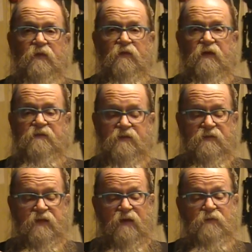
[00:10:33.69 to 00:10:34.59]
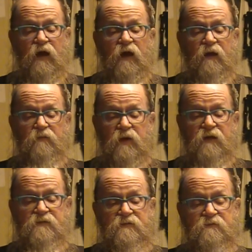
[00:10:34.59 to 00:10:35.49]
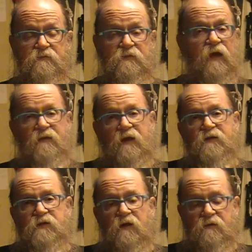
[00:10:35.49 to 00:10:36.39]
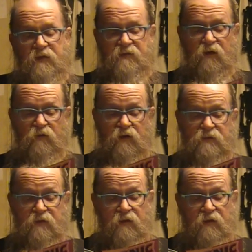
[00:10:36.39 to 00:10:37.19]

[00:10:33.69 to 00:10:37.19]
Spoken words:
things at the same time because Sonic the Hedgehog, that's how it works.